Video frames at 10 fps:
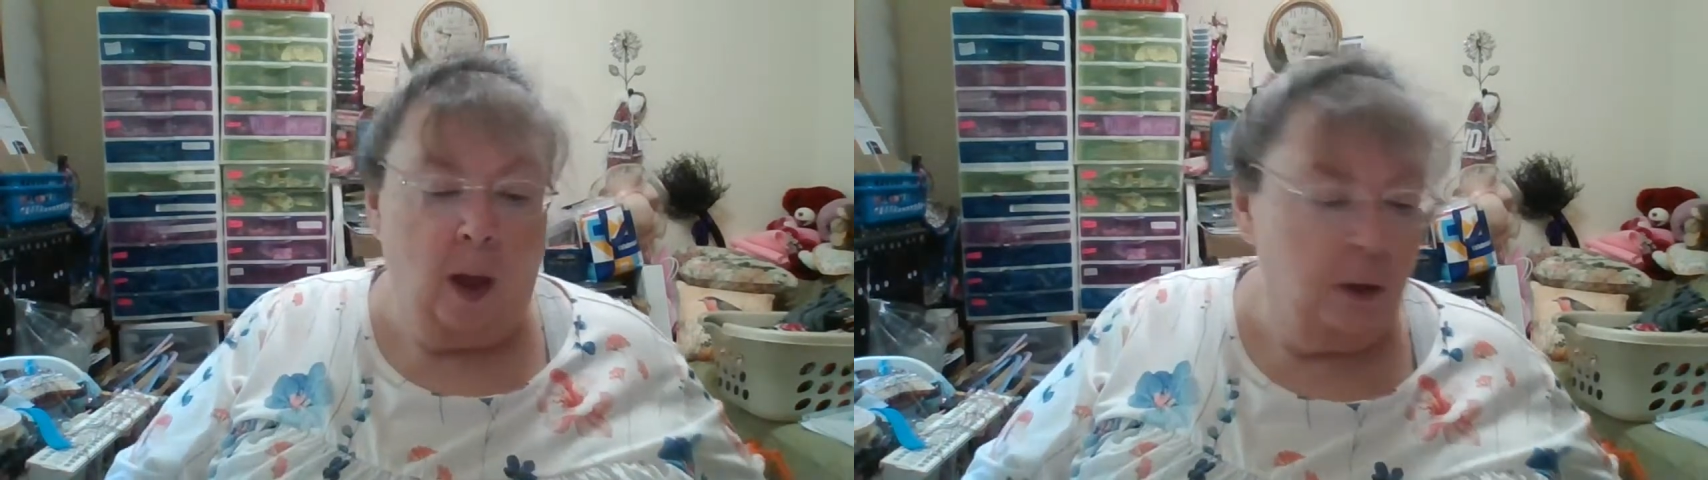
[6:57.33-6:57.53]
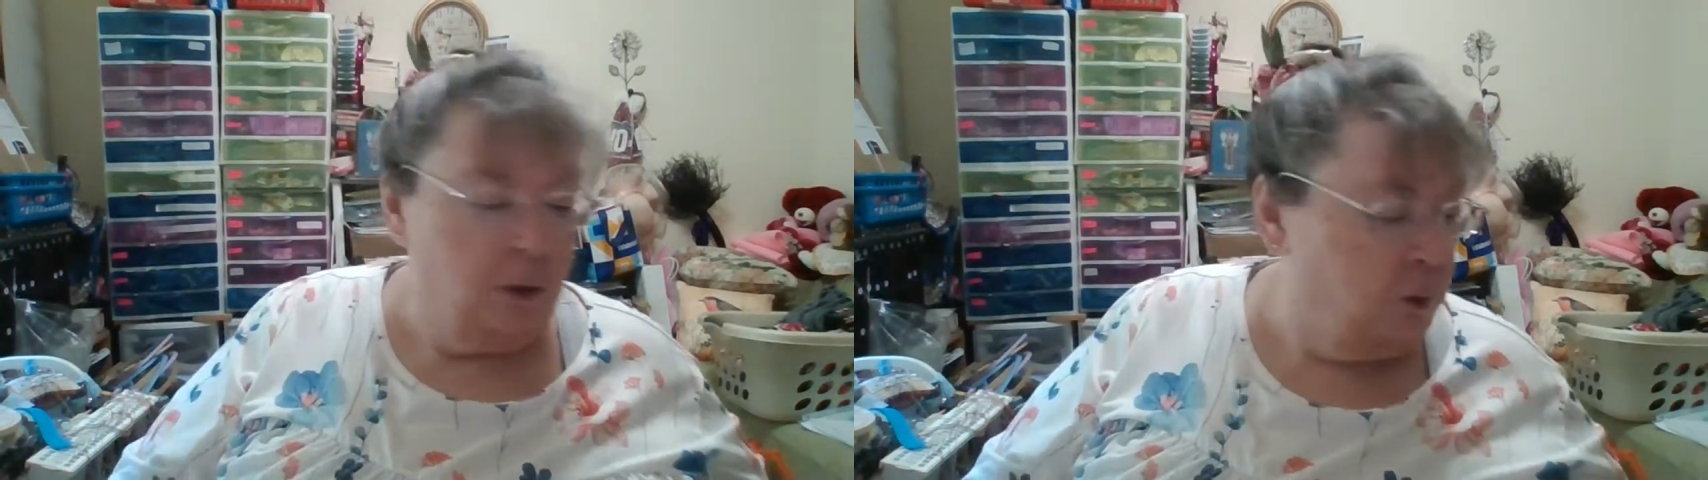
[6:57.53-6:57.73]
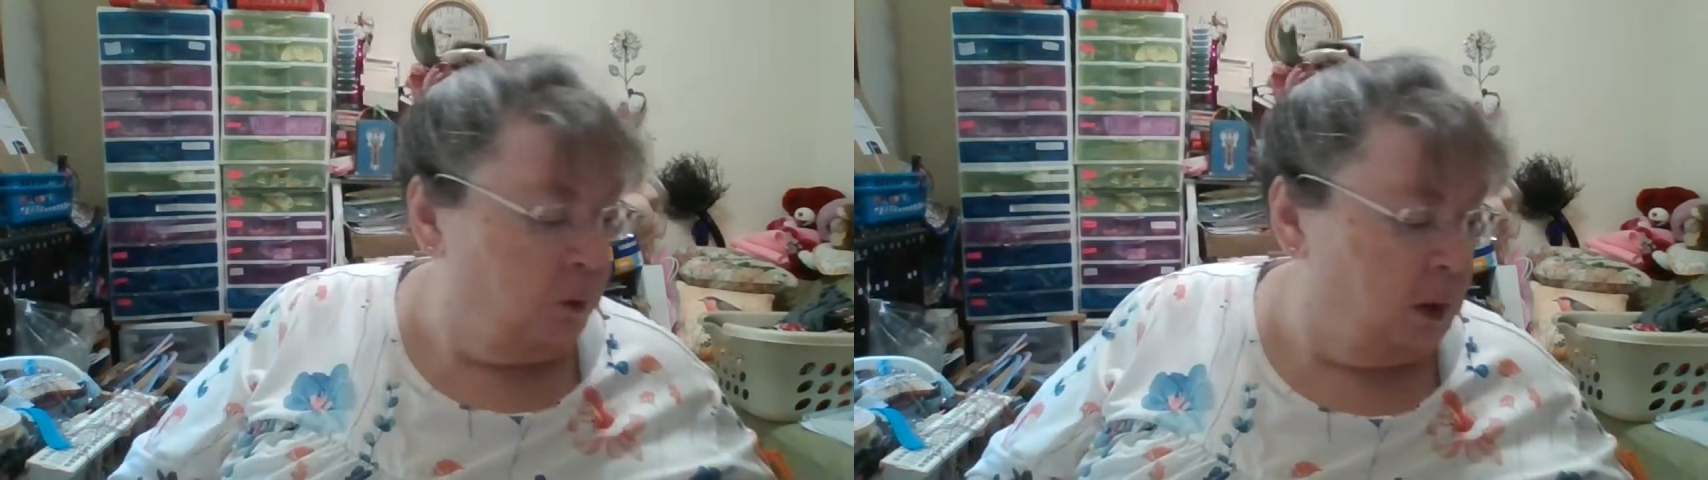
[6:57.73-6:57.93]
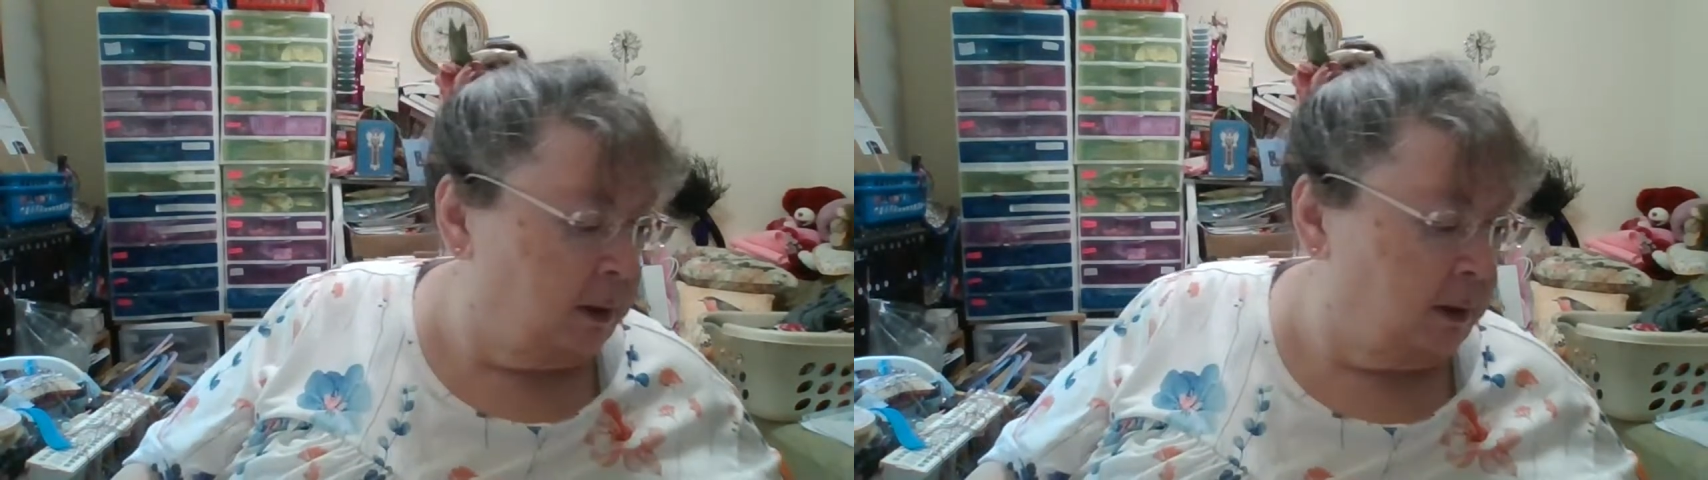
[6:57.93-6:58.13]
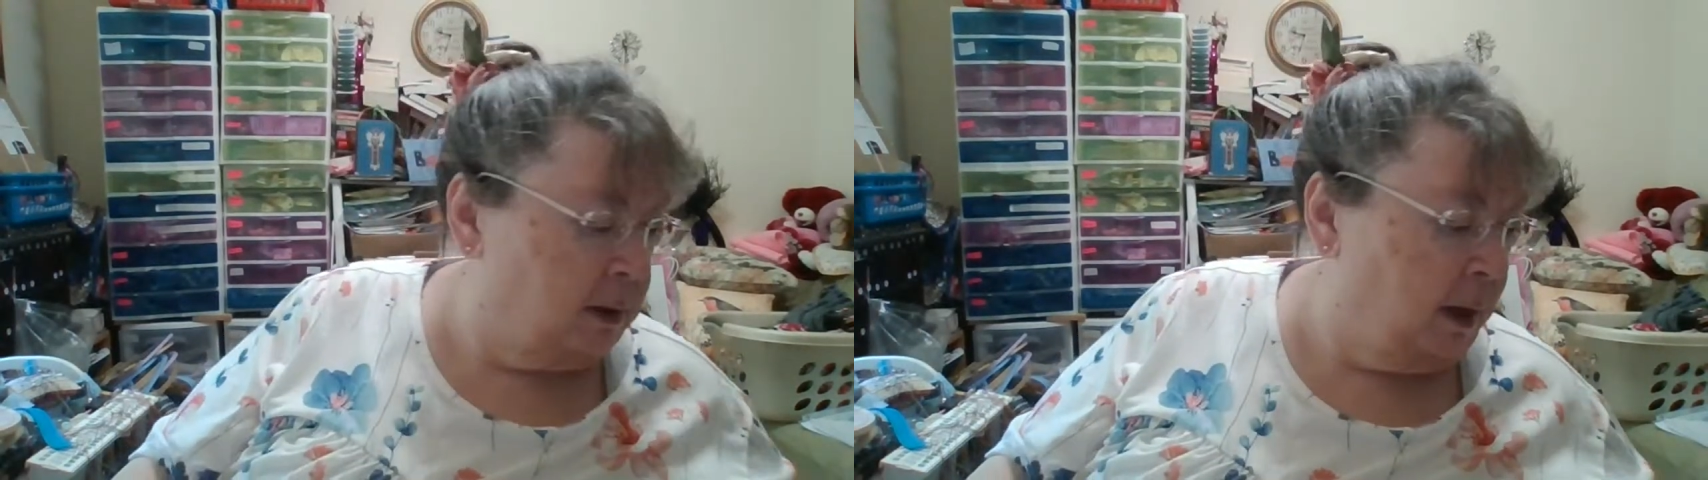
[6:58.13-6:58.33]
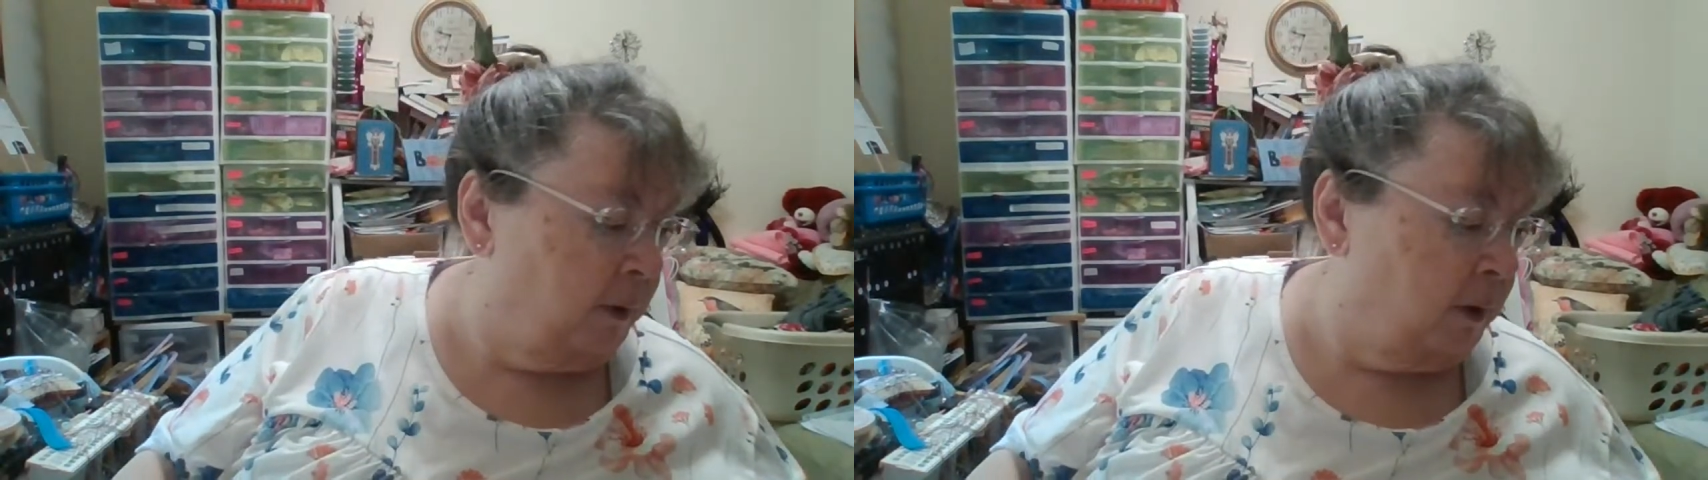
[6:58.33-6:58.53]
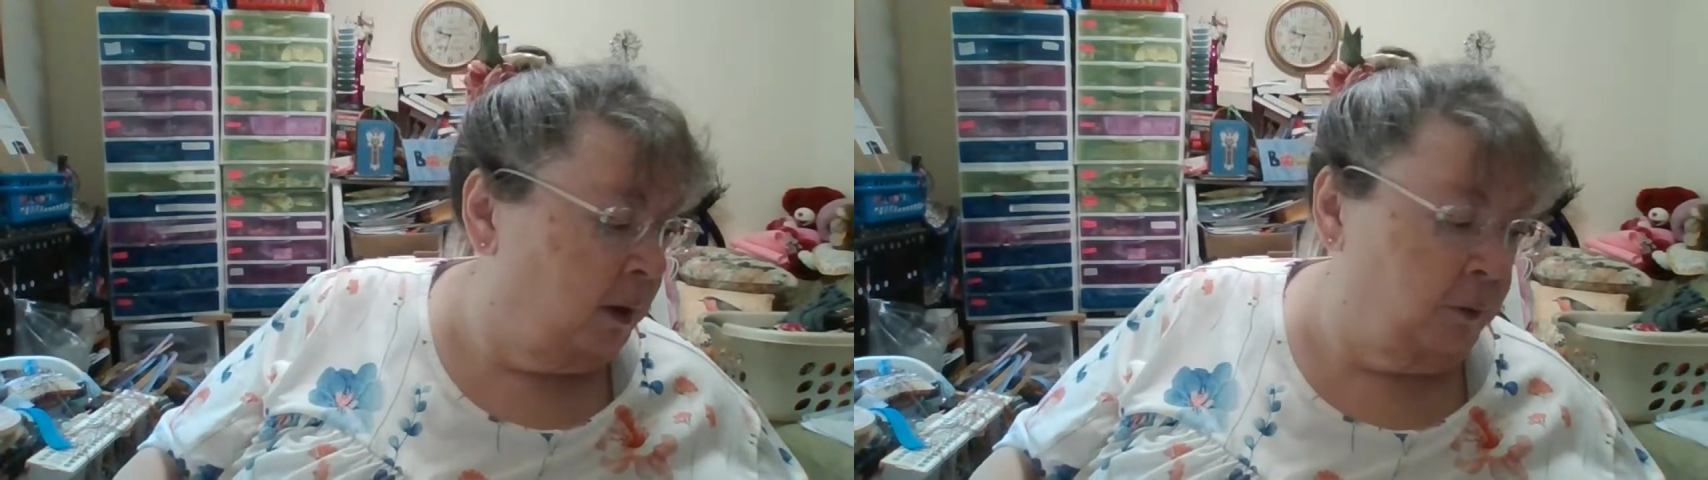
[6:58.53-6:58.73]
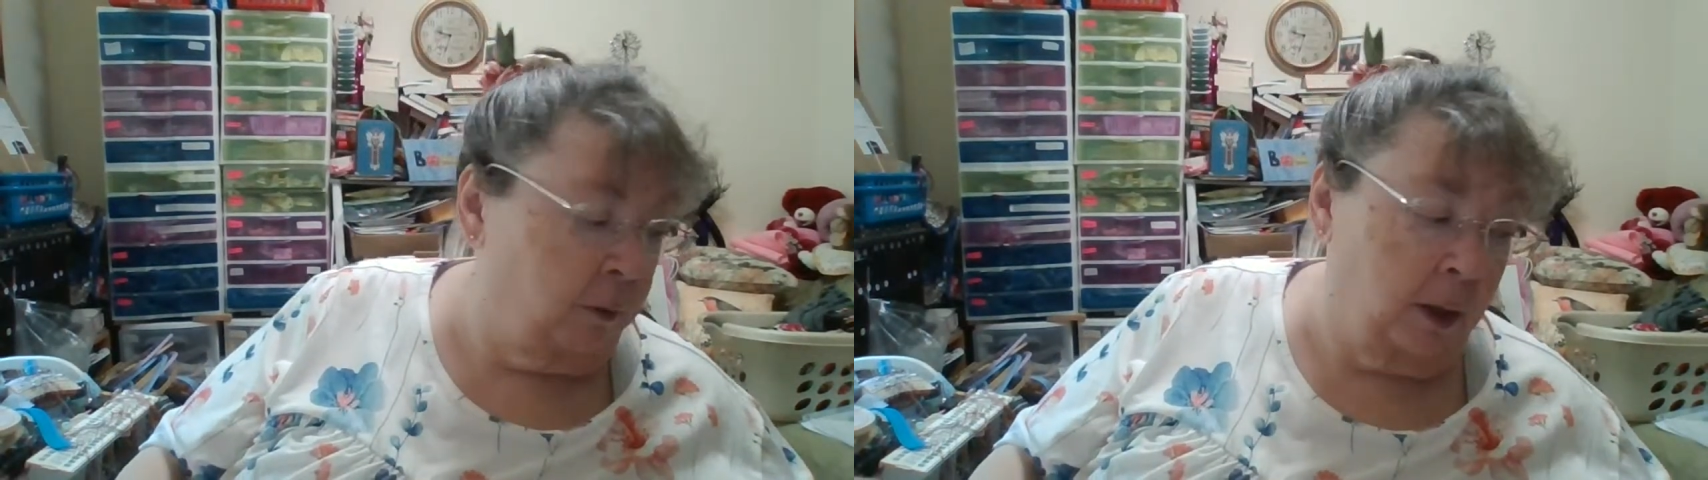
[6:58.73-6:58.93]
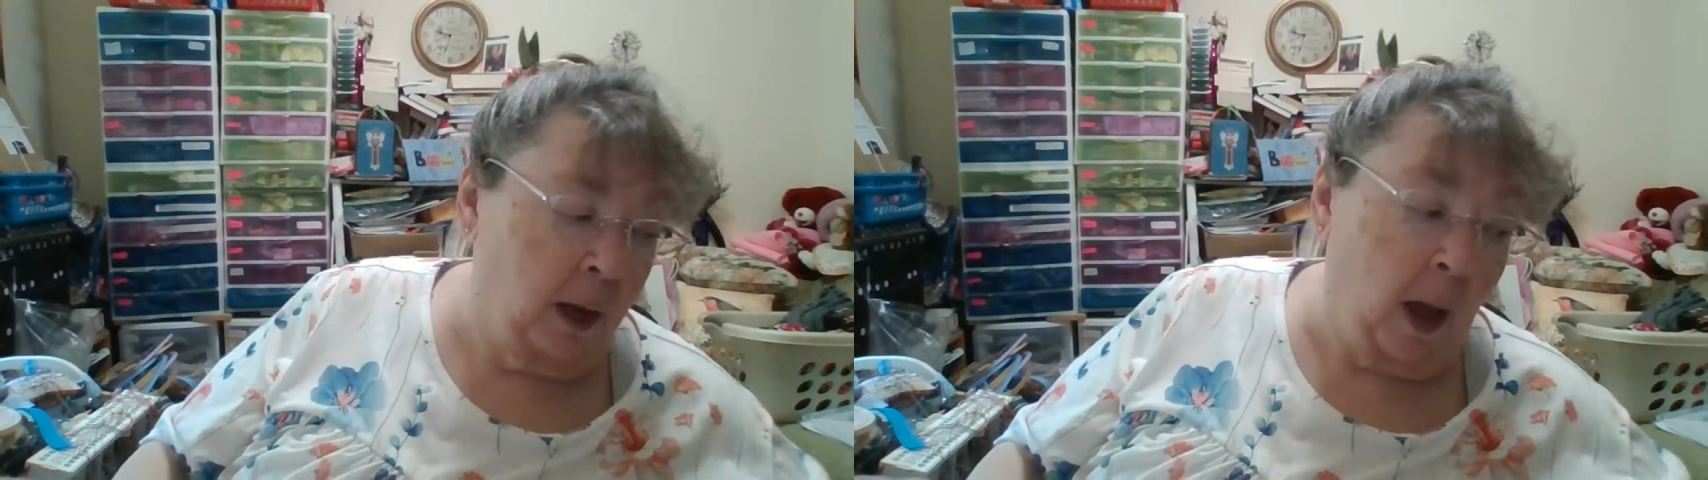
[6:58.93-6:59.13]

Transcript: 2700.